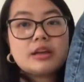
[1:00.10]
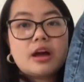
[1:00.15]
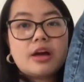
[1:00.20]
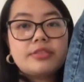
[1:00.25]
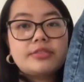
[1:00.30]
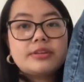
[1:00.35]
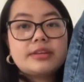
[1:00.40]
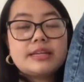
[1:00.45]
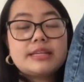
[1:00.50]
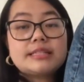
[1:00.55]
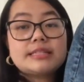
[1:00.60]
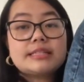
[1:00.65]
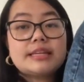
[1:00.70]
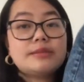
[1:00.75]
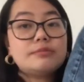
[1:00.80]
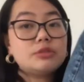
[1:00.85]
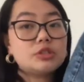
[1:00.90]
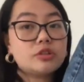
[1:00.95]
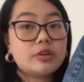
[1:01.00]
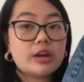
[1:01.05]
are the
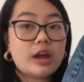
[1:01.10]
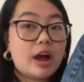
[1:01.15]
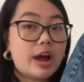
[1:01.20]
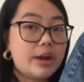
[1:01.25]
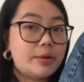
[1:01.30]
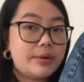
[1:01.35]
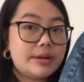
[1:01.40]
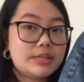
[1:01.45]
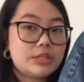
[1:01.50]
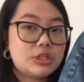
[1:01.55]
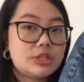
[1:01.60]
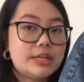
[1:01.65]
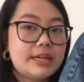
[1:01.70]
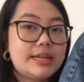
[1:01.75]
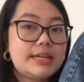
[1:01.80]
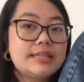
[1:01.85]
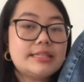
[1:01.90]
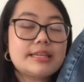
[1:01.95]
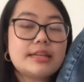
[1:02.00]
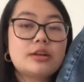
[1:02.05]
slim straight high waist
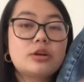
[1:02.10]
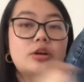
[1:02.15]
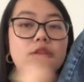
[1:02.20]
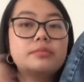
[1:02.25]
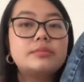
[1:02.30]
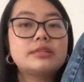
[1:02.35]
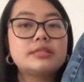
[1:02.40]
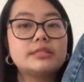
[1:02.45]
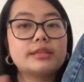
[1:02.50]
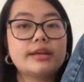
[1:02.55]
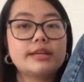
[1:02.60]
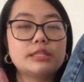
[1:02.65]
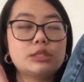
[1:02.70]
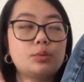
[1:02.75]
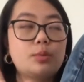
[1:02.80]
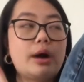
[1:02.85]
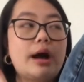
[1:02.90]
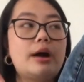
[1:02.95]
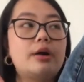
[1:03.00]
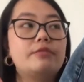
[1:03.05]
jeans, and I got them in size
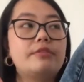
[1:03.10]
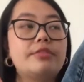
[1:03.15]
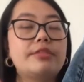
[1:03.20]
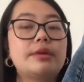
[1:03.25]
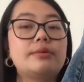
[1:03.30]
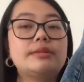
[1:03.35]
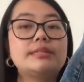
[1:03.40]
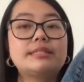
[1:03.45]
12 and they were